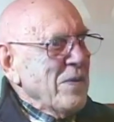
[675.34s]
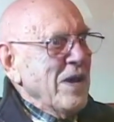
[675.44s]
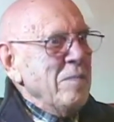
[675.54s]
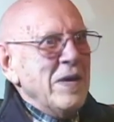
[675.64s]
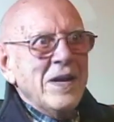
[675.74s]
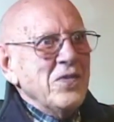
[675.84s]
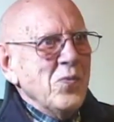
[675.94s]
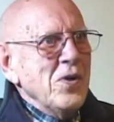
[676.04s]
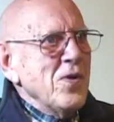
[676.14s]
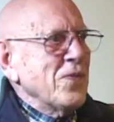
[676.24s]
I mean, it's
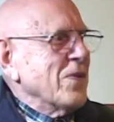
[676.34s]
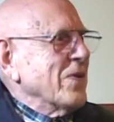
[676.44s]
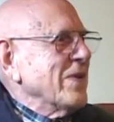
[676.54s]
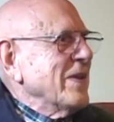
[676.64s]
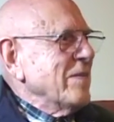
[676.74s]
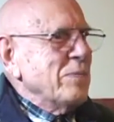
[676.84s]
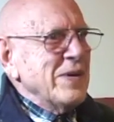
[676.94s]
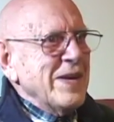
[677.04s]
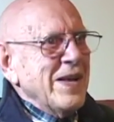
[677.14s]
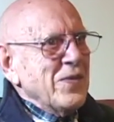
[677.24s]
wonderful. But